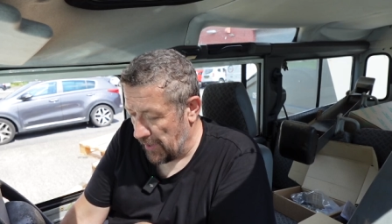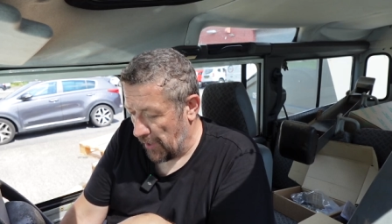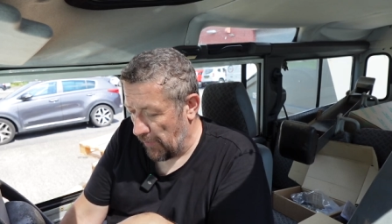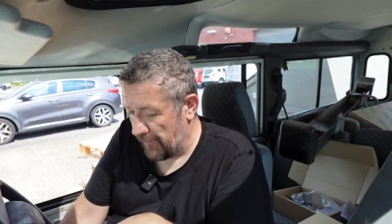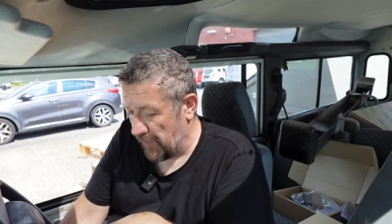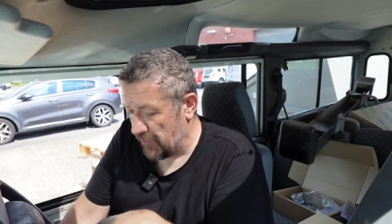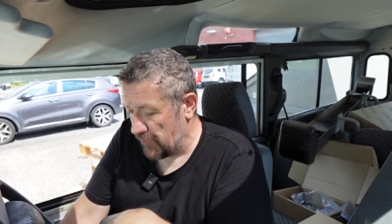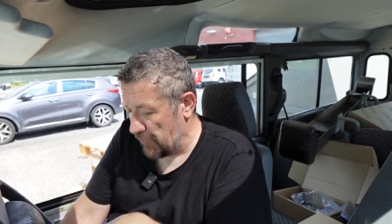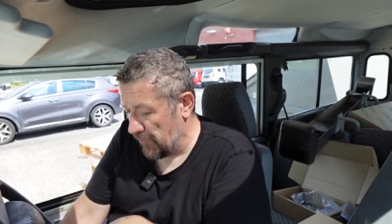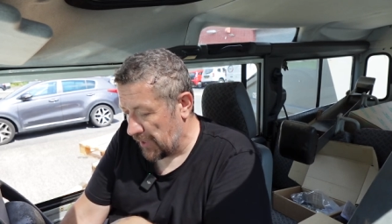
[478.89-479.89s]
you know, if you
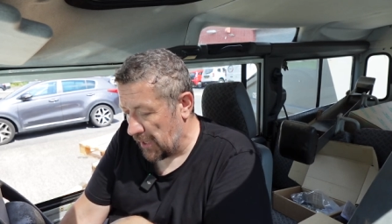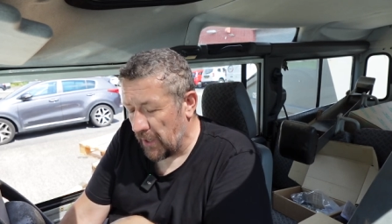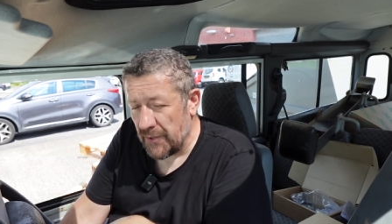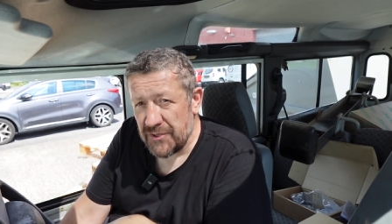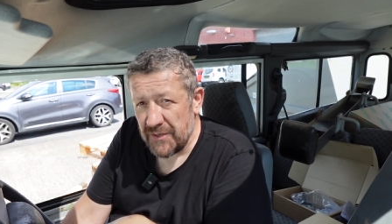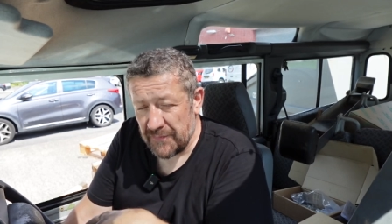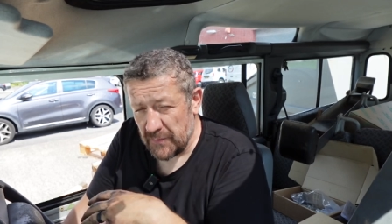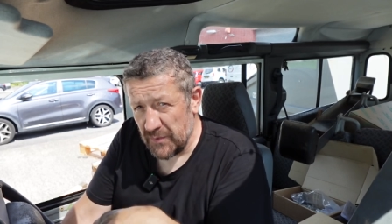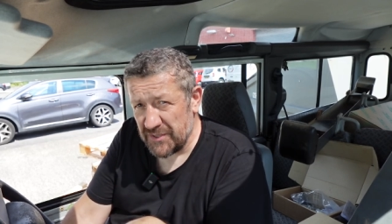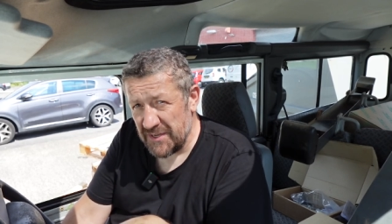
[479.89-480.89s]
do the clutch, if
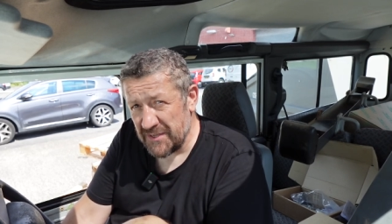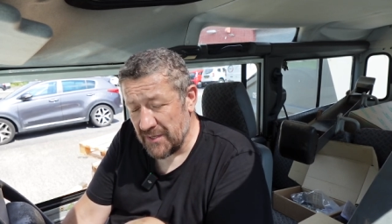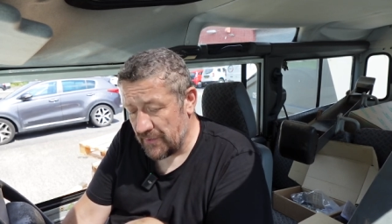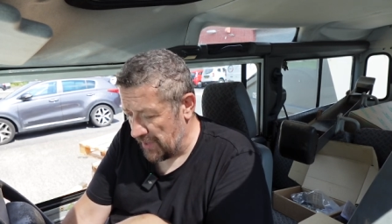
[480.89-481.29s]
someone sits in the